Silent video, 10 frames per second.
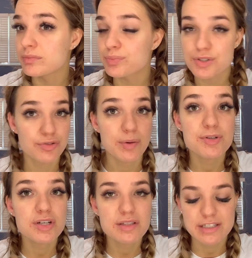
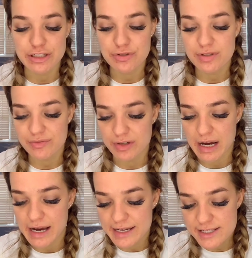prescriptions and two different
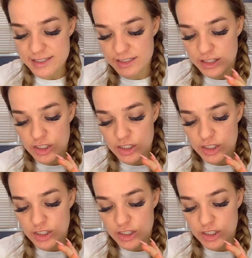eyes.